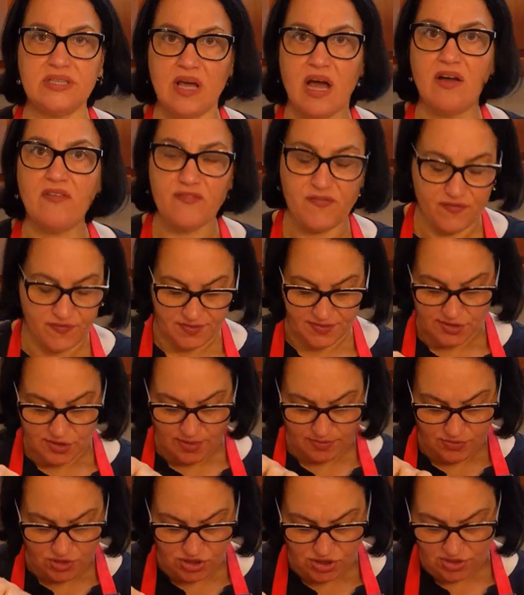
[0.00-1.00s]
enough, so
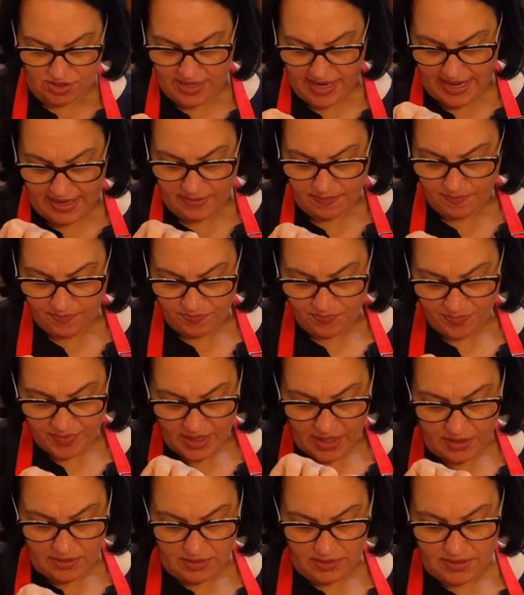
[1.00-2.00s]
I'm just gonna add
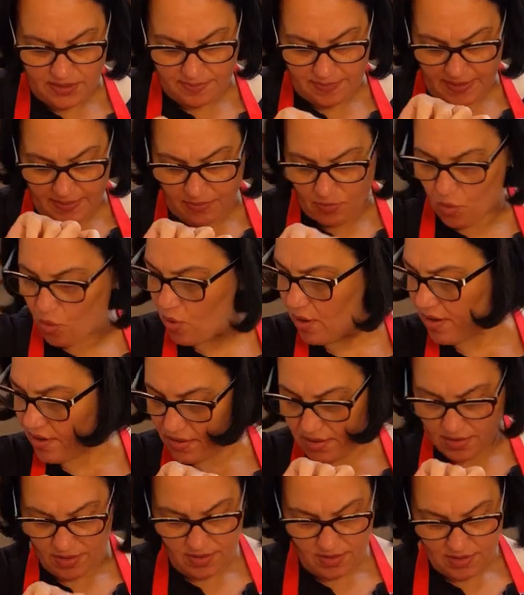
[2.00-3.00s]
a little bit more
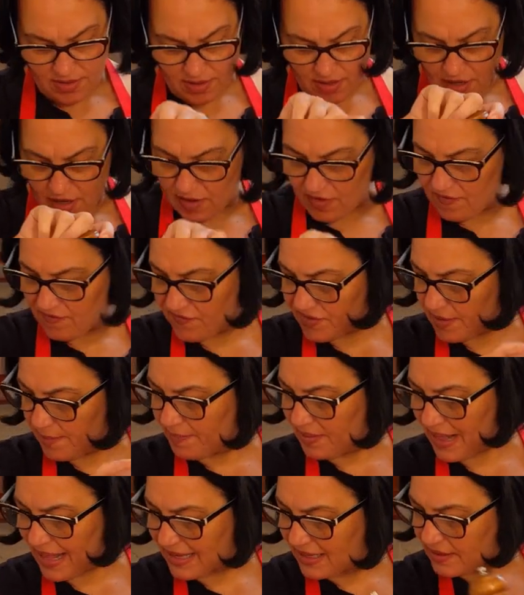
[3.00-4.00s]
of the
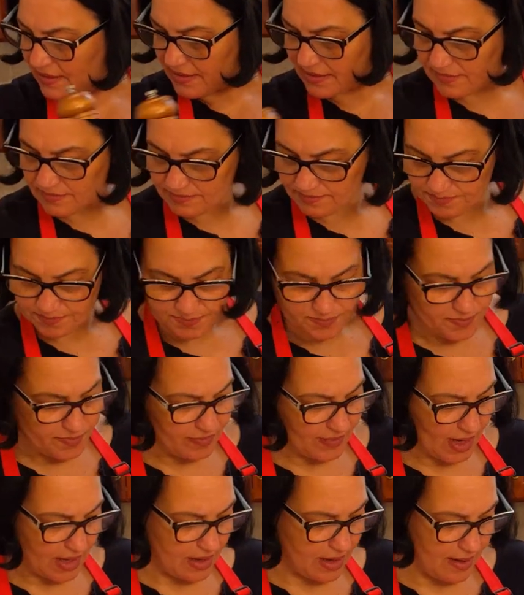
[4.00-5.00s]
black
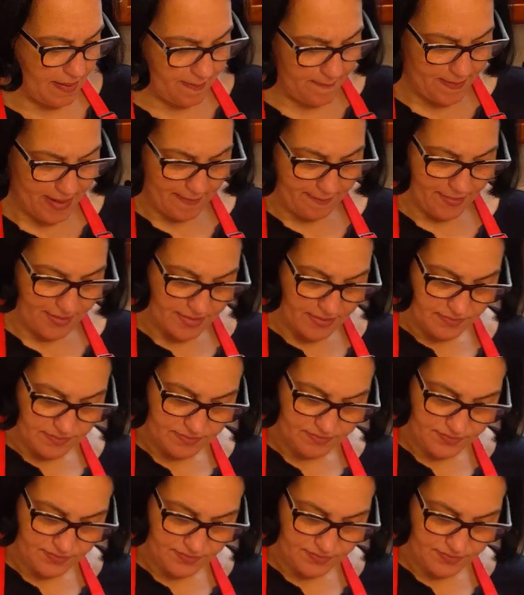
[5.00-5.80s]
pepper.